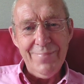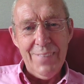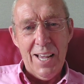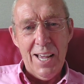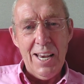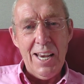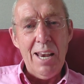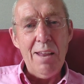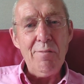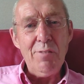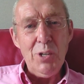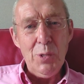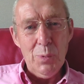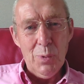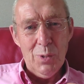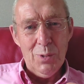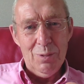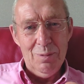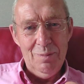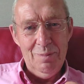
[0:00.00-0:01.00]
I love you
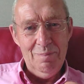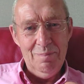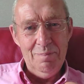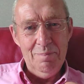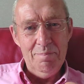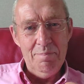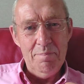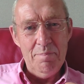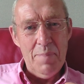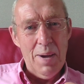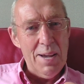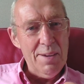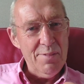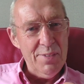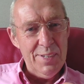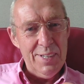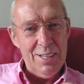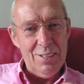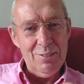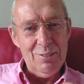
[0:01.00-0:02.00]
all. Bye
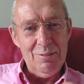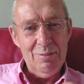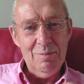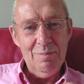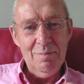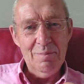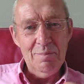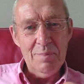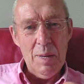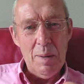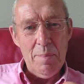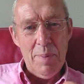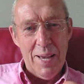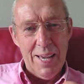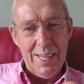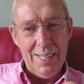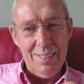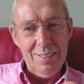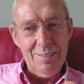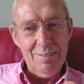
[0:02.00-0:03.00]
for now. Bye-bye.